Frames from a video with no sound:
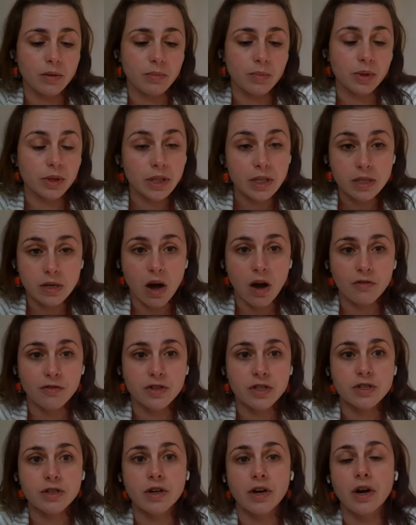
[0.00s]
police
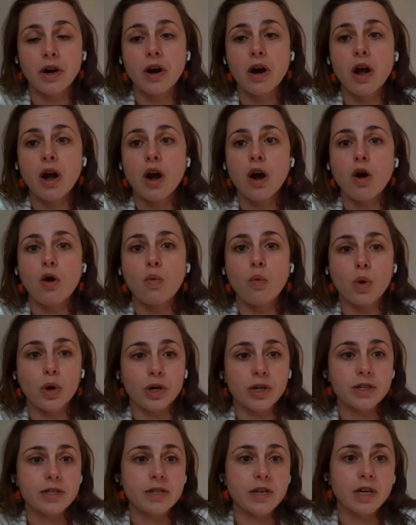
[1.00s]
officer,
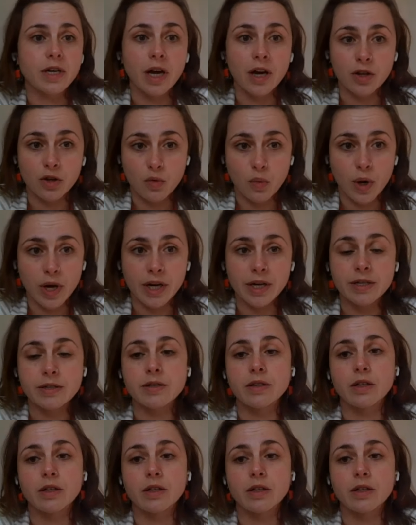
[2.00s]
works in other ways,